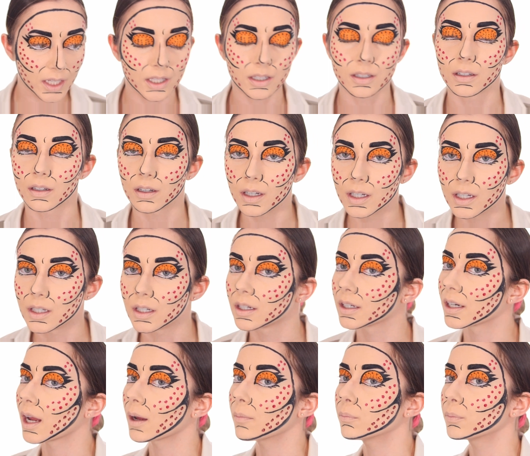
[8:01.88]
good.
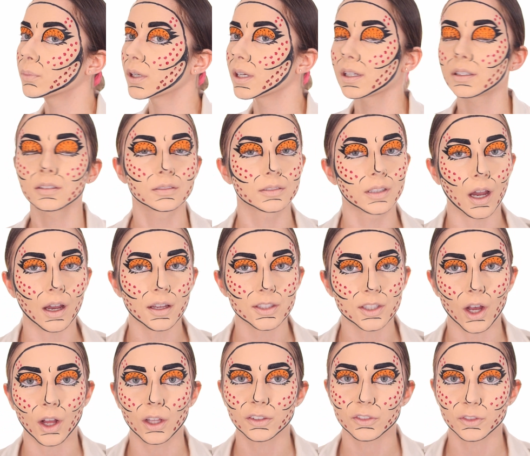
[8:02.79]
I'm putting dots
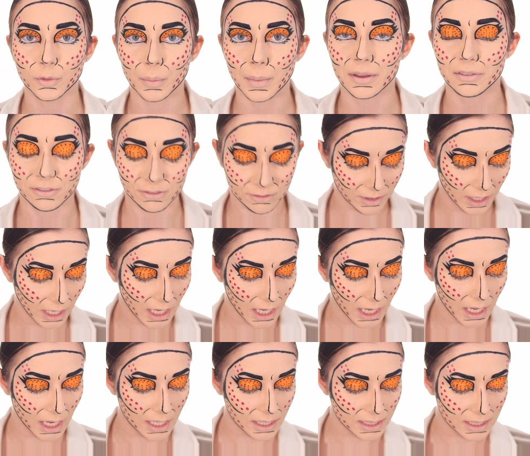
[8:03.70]
all over my
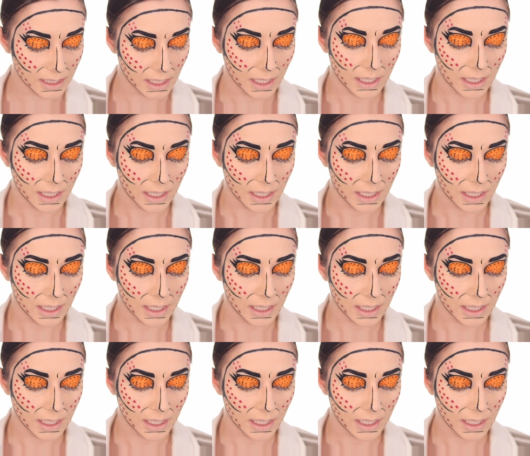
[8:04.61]
face.